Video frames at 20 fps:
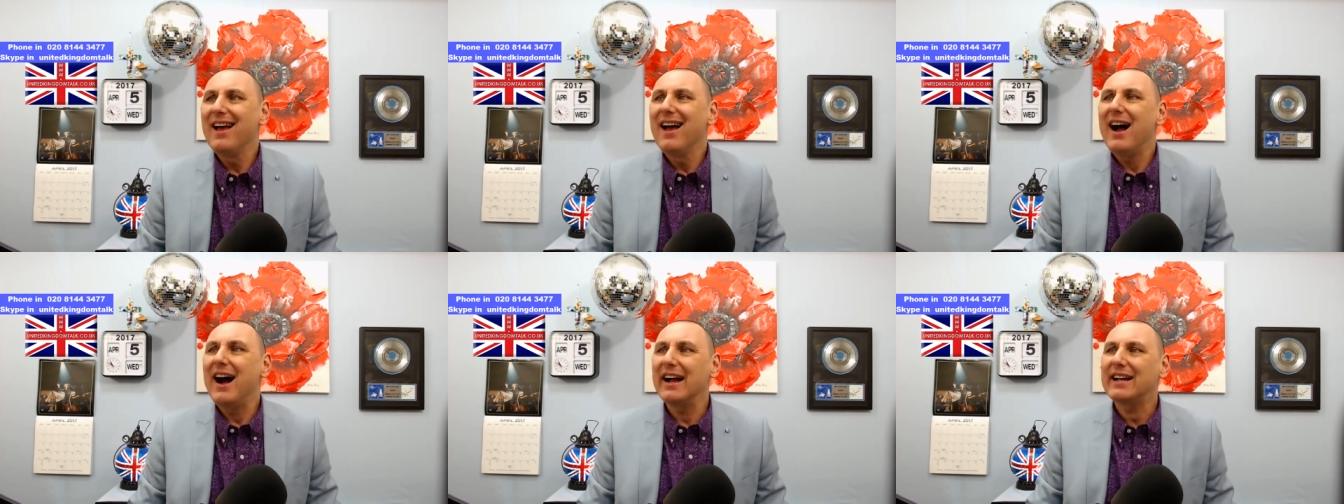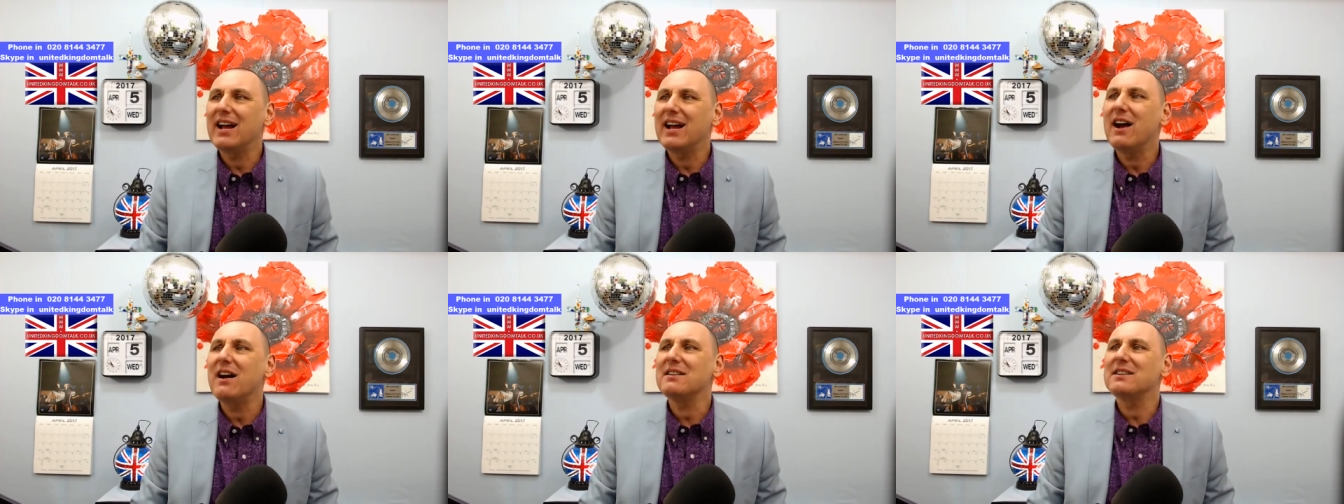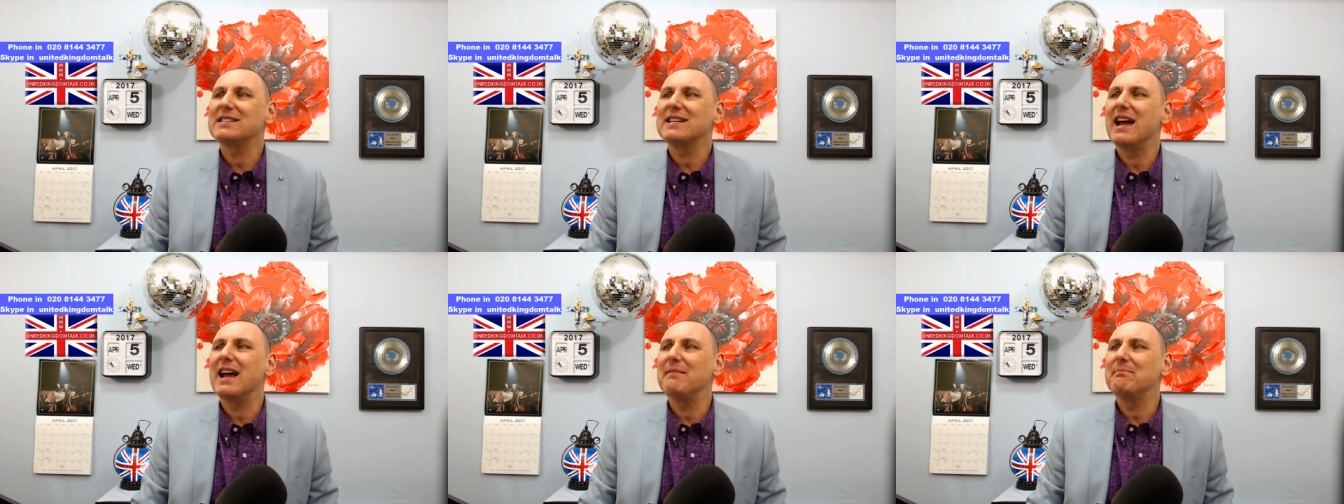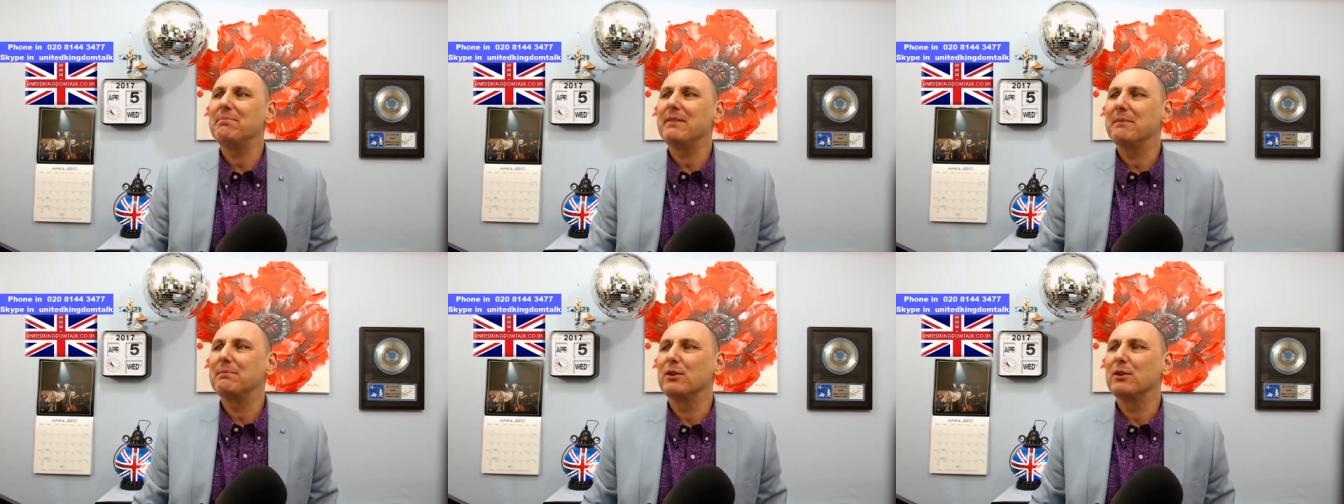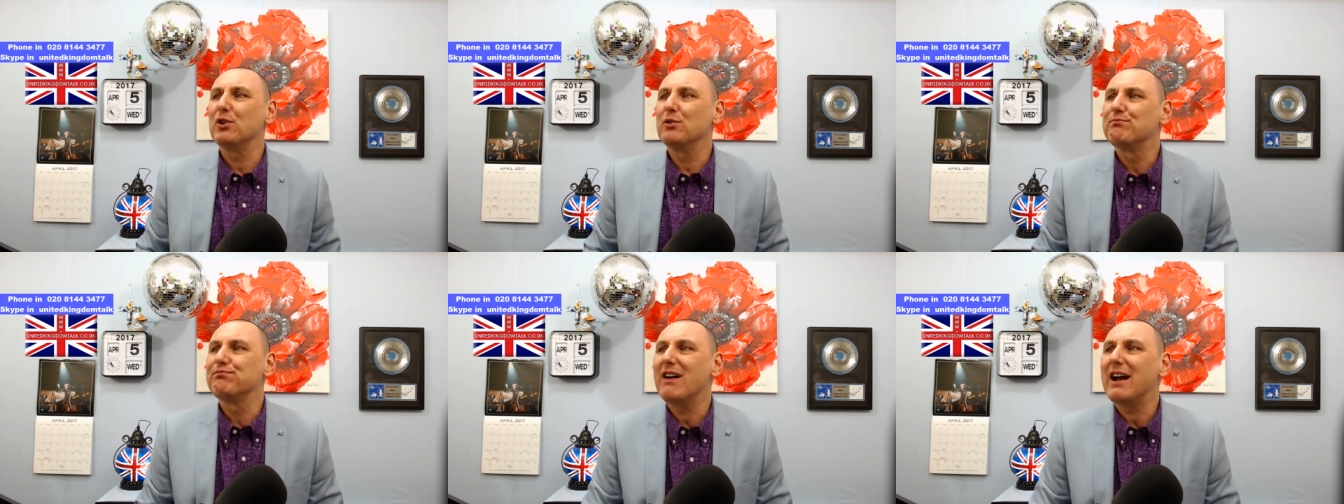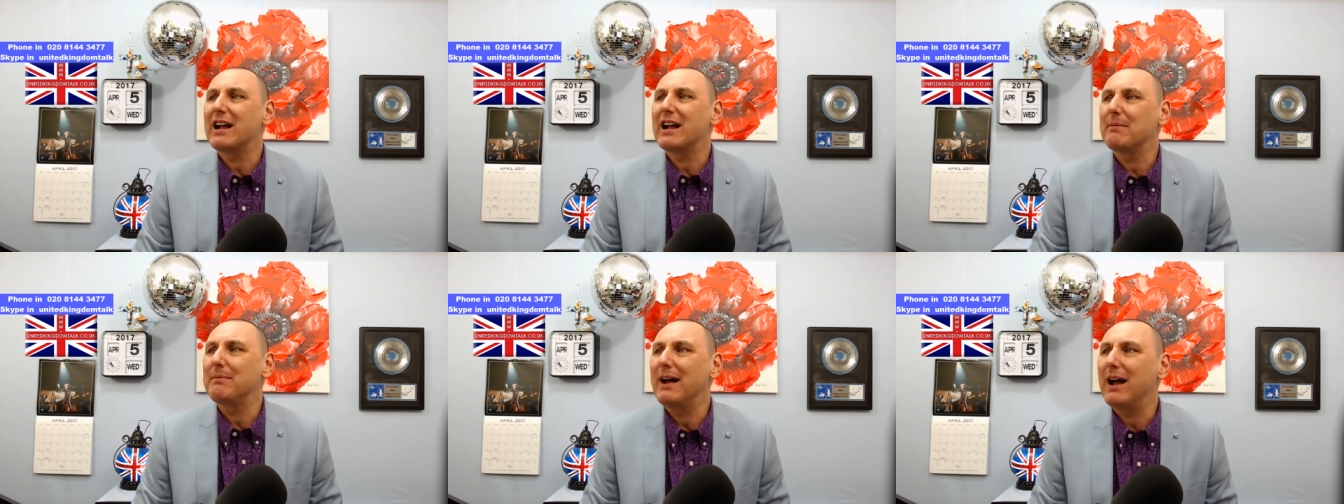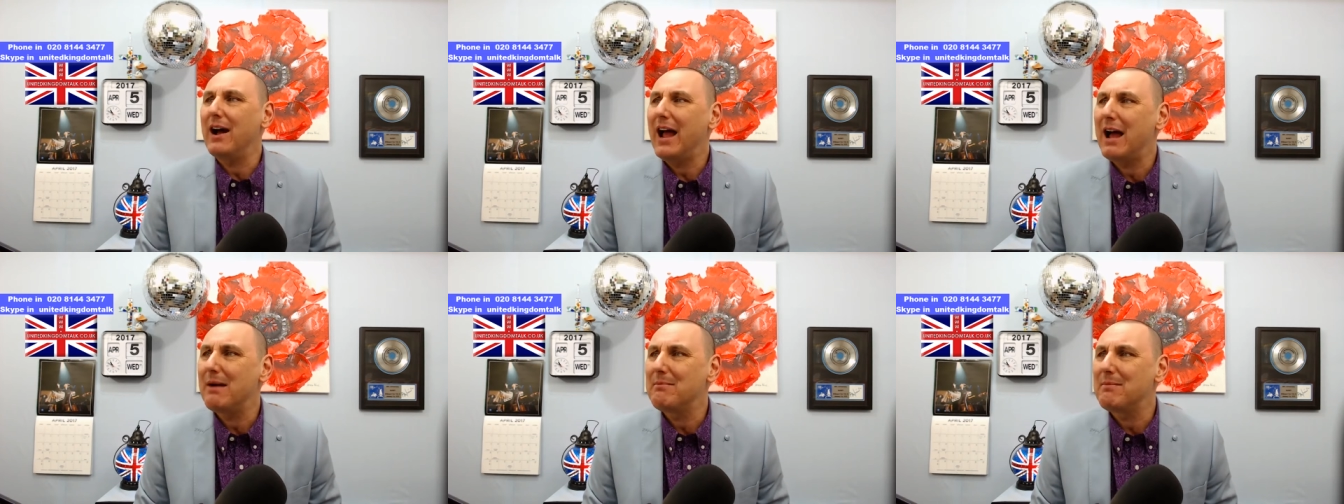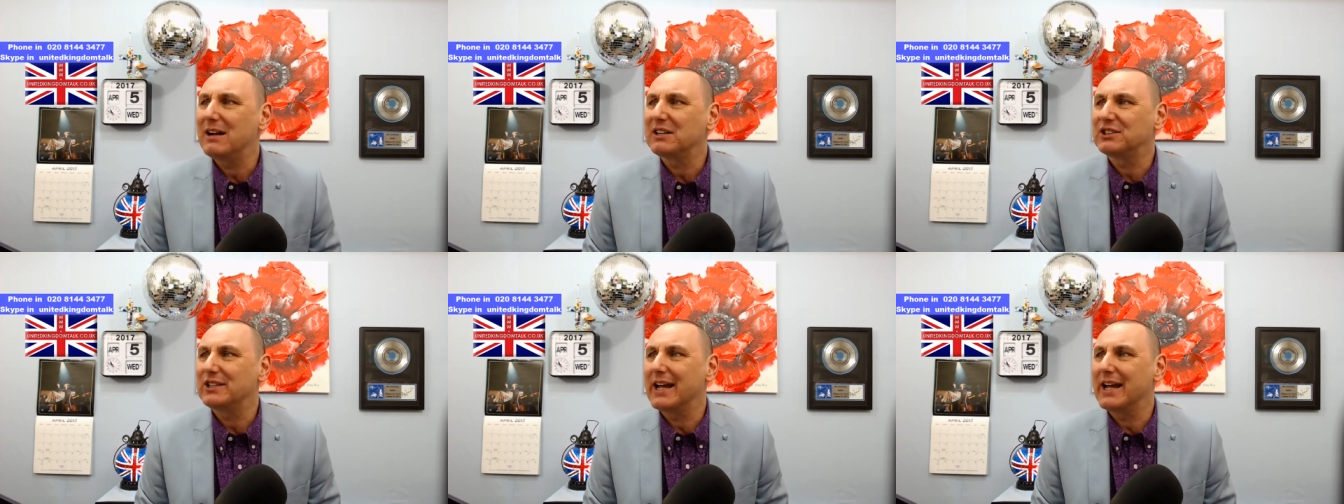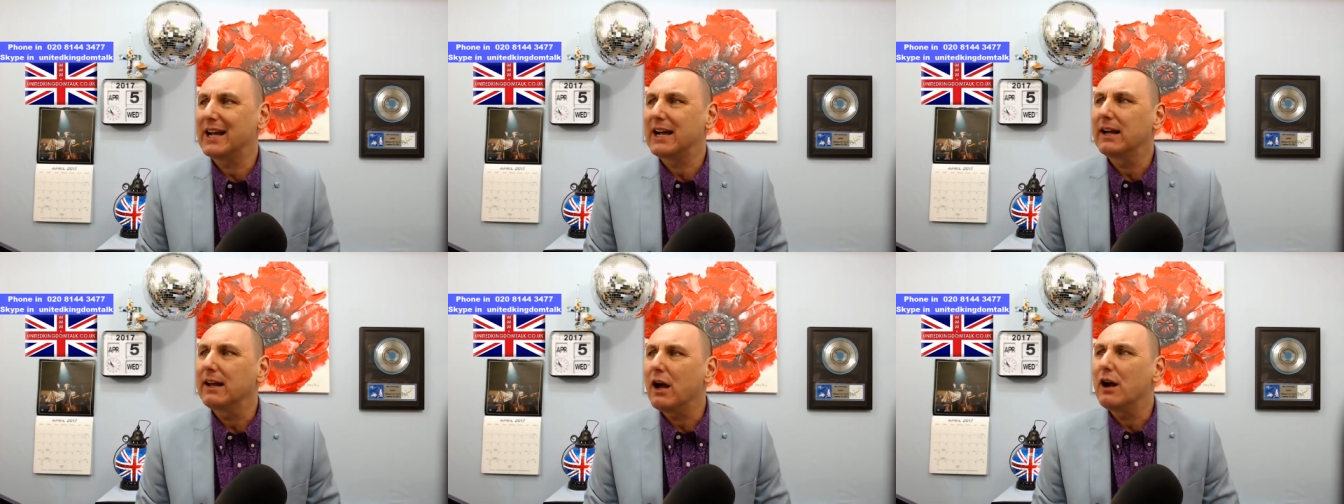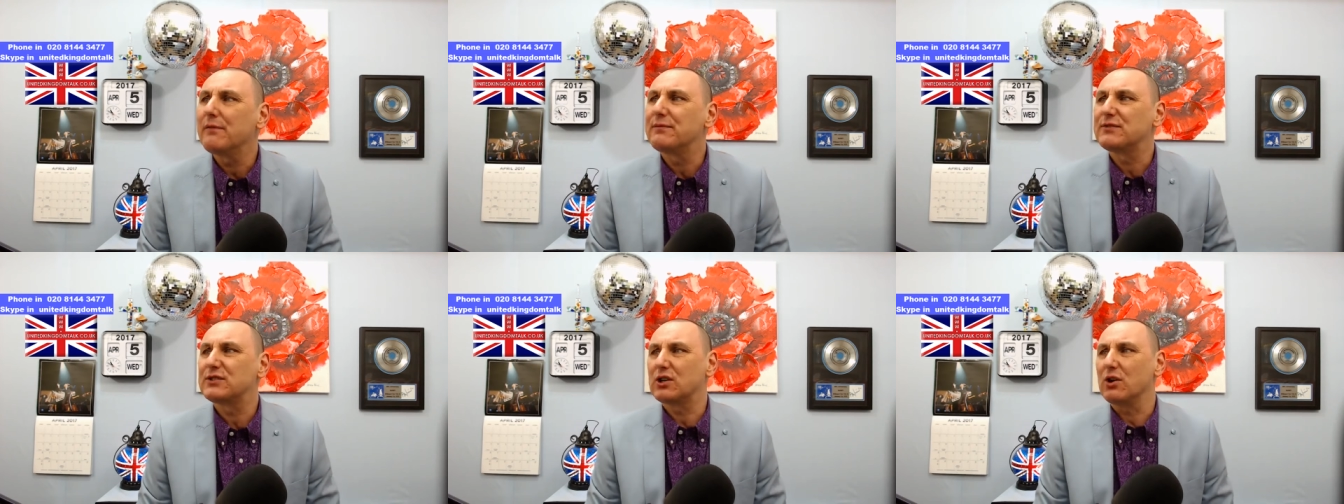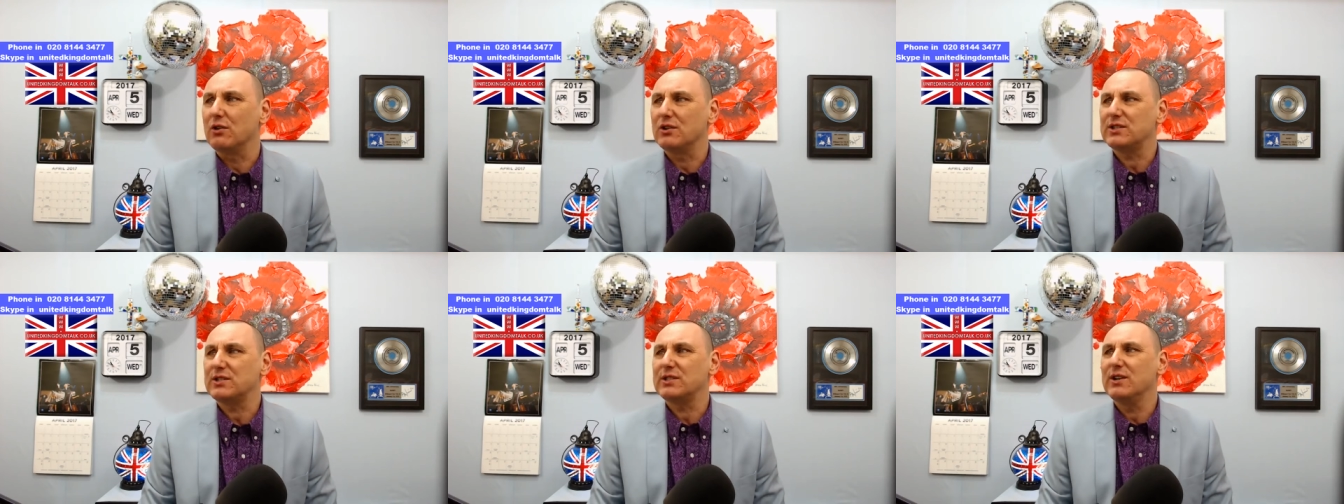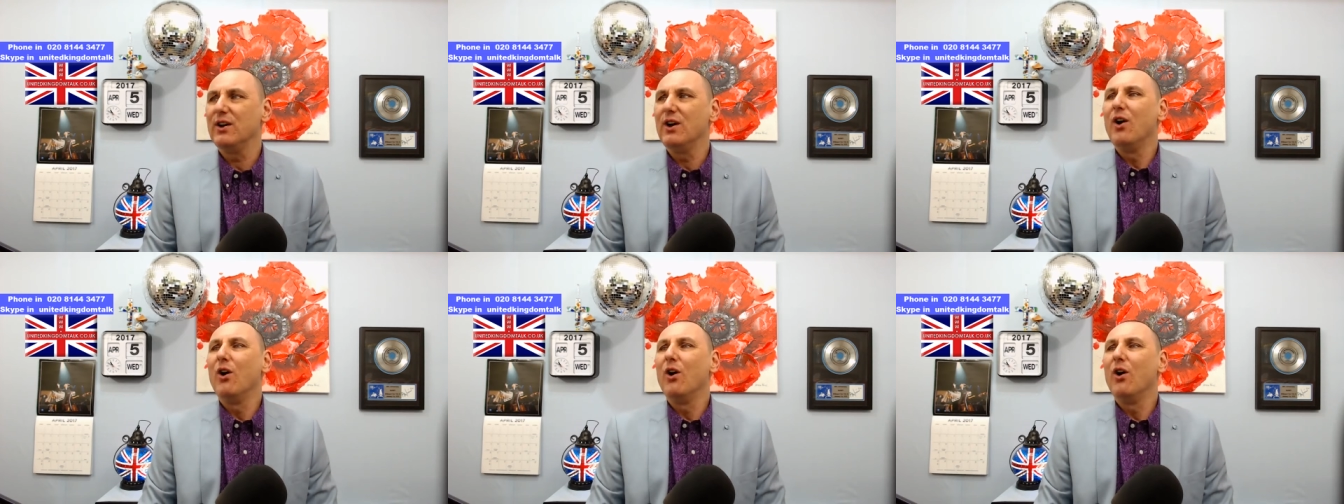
I can't stand people who brag about how much their clothes cost